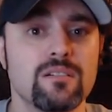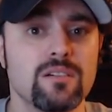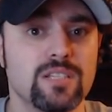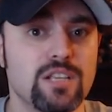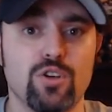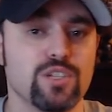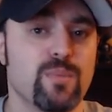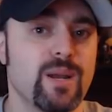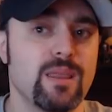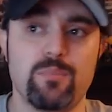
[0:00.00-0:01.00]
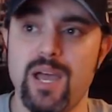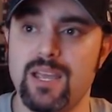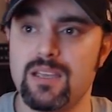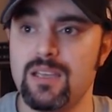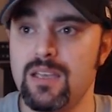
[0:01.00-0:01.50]
because he lost money in the
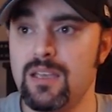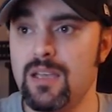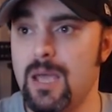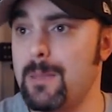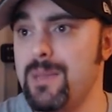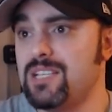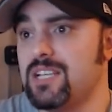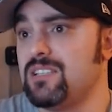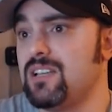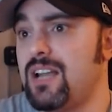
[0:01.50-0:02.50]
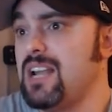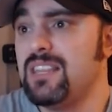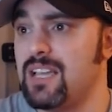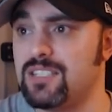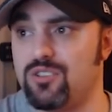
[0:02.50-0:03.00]
bank, and The Miz hasn't done
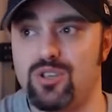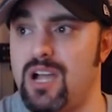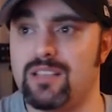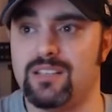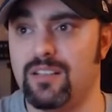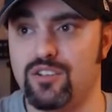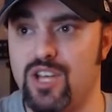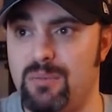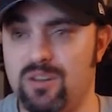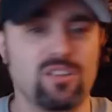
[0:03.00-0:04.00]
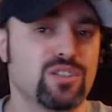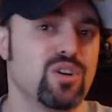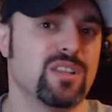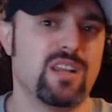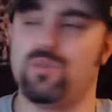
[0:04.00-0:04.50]
anything as Intercontinental Champion. All this
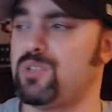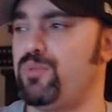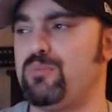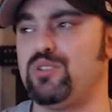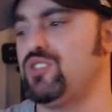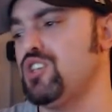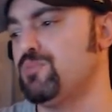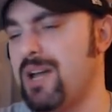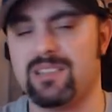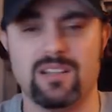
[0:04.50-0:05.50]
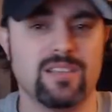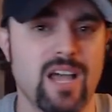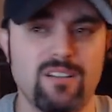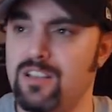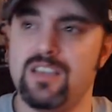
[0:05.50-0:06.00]
talk that he wants to bring prestige back to the
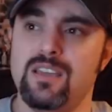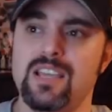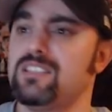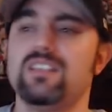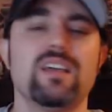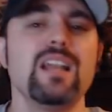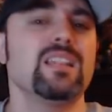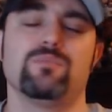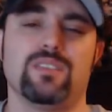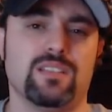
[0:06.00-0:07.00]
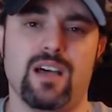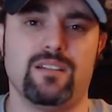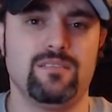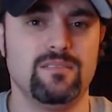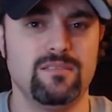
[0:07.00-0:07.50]
title, he hasn't done anything with the
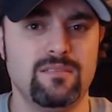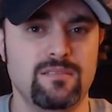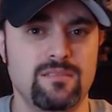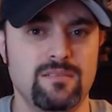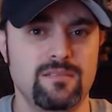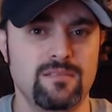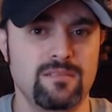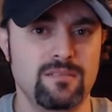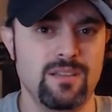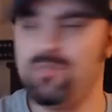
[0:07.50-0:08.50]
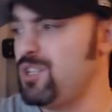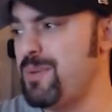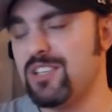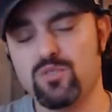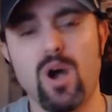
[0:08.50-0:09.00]
title. He was just
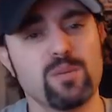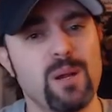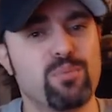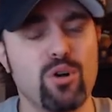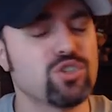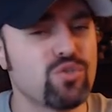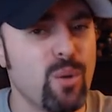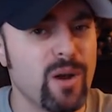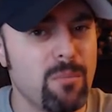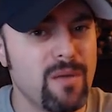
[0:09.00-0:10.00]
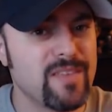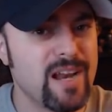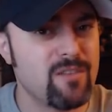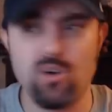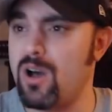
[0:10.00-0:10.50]
being squashed by Braun Strowman on Monday
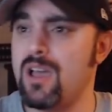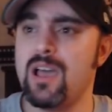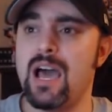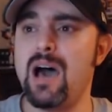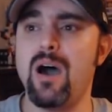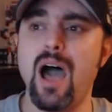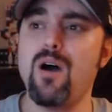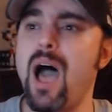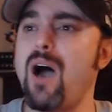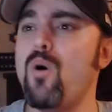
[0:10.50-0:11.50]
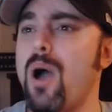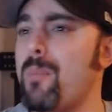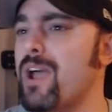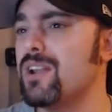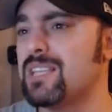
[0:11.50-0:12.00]
Night Raw. How, how, how
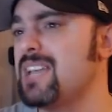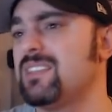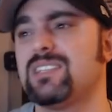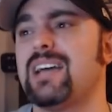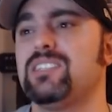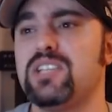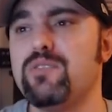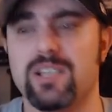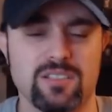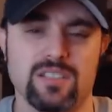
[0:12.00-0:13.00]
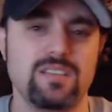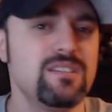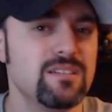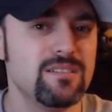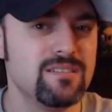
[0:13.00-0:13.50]
am I going to take this guy seriously
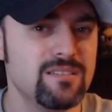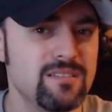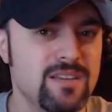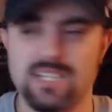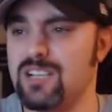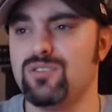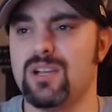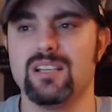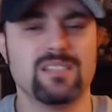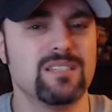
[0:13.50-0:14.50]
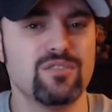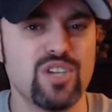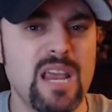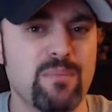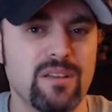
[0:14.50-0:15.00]
as Intercontinental
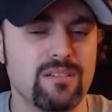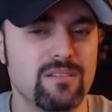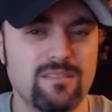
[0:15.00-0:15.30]
Champion?